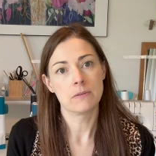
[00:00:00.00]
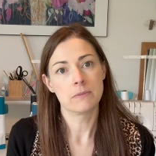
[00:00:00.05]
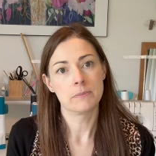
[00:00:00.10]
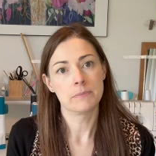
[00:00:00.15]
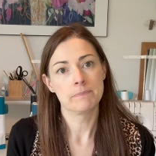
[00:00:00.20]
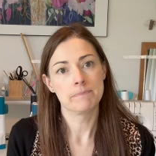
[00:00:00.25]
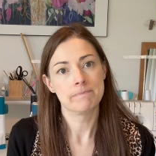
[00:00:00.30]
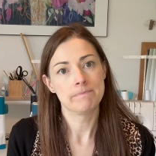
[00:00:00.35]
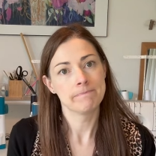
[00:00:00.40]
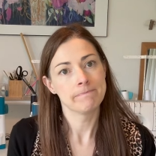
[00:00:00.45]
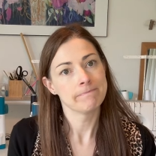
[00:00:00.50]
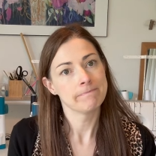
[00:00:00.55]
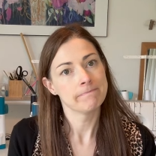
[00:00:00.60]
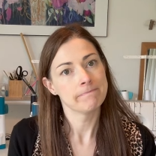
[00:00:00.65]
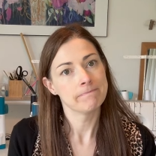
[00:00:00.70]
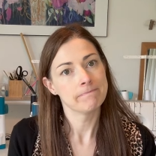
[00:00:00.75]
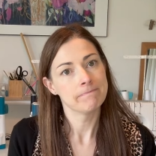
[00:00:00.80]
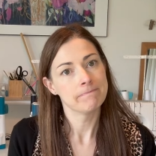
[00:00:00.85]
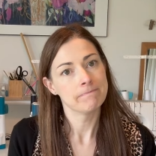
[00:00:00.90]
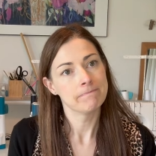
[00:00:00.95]

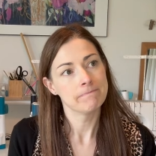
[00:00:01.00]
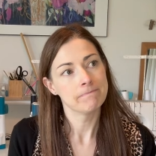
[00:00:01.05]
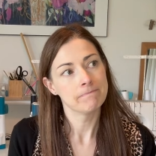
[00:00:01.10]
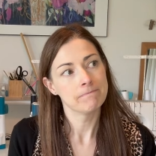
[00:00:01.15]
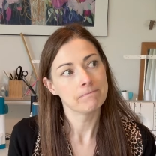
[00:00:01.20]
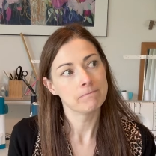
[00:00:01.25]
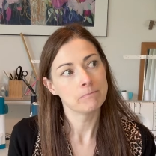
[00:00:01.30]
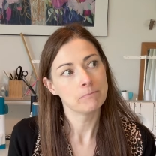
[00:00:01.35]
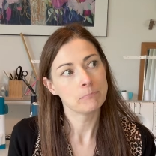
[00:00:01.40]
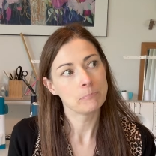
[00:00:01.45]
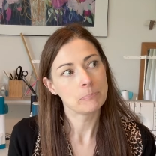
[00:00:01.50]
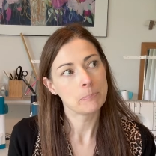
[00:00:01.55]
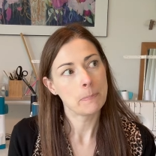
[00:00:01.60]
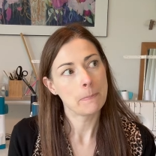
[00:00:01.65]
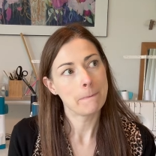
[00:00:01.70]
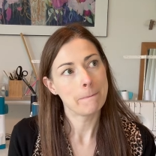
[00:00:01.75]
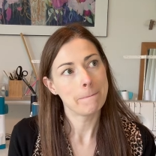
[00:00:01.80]
No one is speaking in this clip.